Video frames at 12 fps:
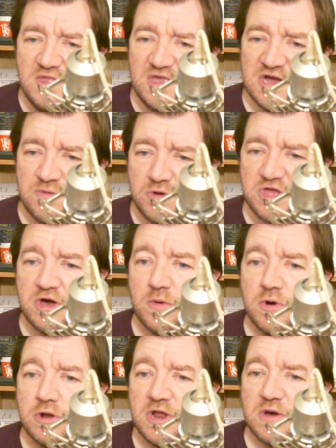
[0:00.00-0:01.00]
and we go
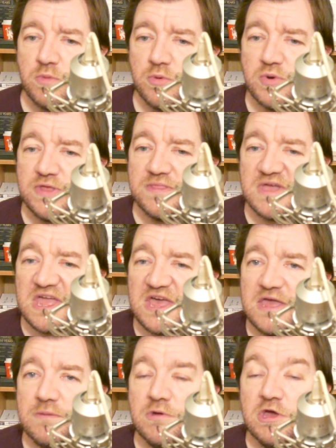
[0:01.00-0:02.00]
on and we win the
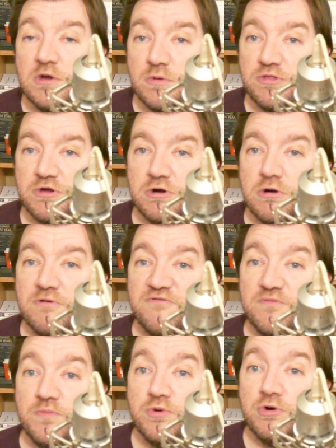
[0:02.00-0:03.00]
game with a goal
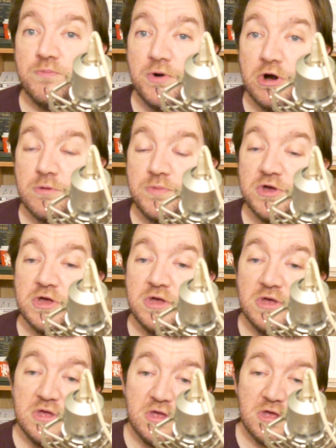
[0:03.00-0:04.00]
from Paul Pogba.
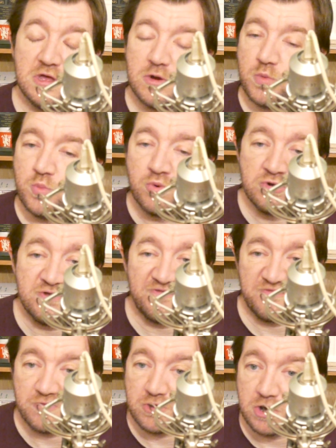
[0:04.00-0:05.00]

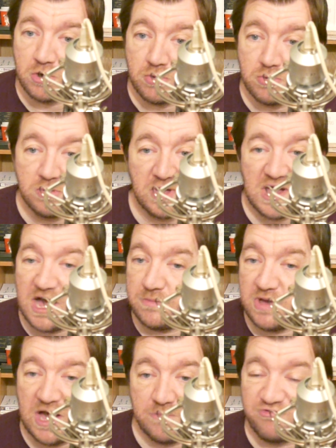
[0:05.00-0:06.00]
Wonderful goal,
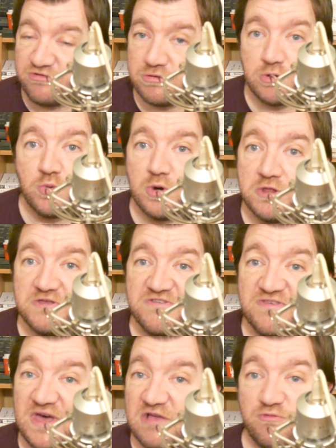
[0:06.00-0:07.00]
absolute
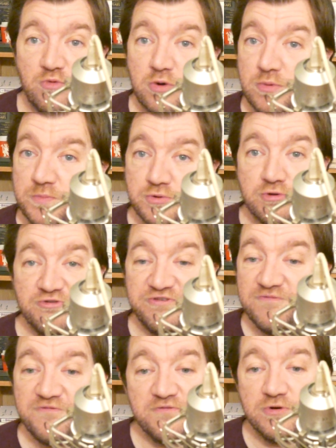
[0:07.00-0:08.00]
quality. That's what we bought
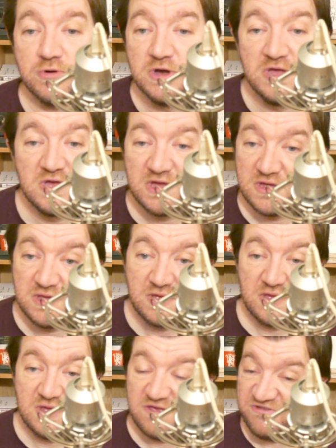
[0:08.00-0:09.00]
him for.
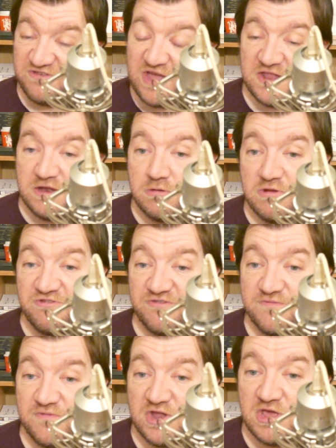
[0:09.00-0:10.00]
Said in a
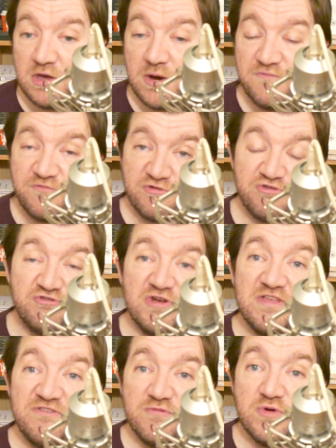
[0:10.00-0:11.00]
recent video, I'm
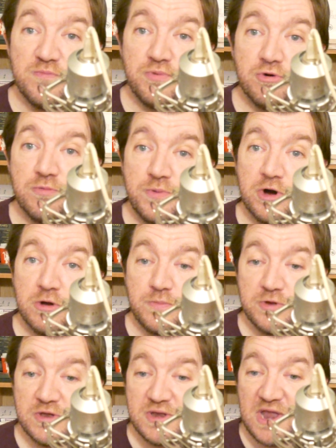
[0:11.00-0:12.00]
frustrated with Paul
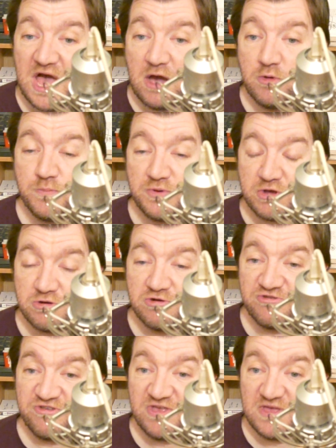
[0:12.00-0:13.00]
Pogba now because